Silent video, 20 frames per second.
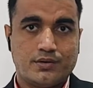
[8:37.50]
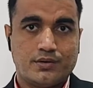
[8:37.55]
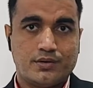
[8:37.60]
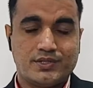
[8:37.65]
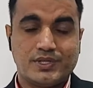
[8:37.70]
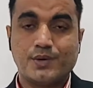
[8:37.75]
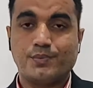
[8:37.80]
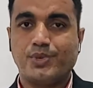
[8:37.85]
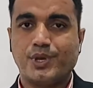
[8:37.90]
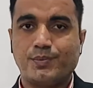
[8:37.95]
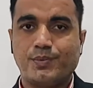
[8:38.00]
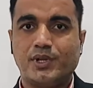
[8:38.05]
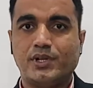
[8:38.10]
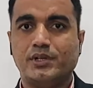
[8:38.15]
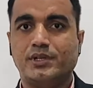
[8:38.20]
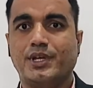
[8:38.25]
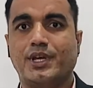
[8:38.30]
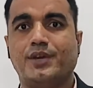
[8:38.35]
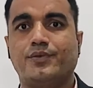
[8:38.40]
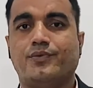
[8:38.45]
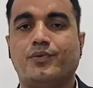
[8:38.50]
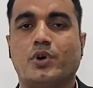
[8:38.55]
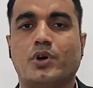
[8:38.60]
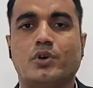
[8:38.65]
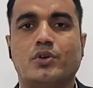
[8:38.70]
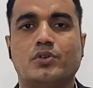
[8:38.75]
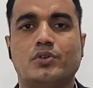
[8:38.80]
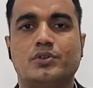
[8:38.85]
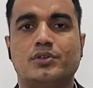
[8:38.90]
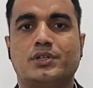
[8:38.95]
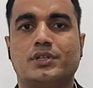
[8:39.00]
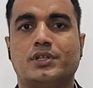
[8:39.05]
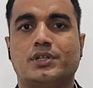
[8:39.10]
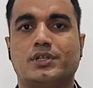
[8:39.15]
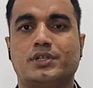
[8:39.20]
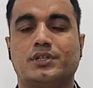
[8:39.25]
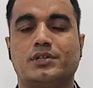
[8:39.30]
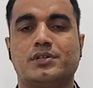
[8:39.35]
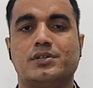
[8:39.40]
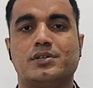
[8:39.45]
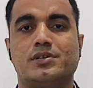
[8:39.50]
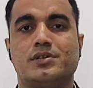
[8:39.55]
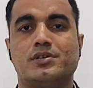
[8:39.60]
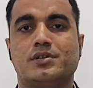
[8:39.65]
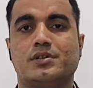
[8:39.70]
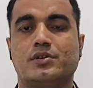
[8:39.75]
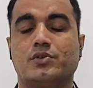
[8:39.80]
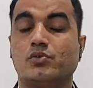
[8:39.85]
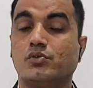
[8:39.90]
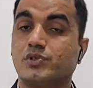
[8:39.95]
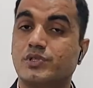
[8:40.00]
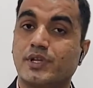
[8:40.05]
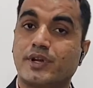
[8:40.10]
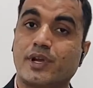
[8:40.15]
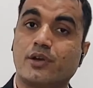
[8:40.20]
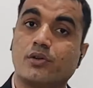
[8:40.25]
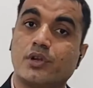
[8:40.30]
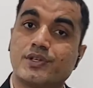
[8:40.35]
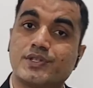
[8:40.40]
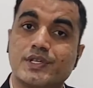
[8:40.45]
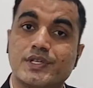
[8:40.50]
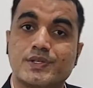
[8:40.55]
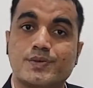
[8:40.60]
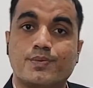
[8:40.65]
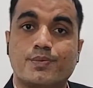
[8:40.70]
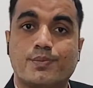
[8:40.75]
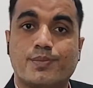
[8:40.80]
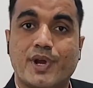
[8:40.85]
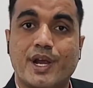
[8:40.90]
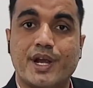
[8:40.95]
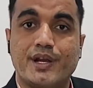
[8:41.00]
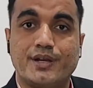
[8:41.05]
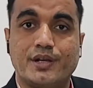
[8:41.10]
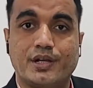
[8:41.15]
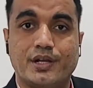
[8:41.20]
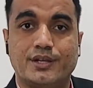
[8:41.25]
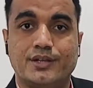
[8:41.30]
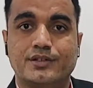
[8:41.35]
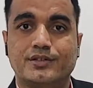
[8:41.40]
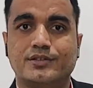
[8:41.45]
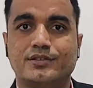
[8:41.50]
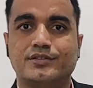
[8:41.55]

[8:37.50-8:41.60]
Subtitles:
some people, they follow the rules and regulations blindly.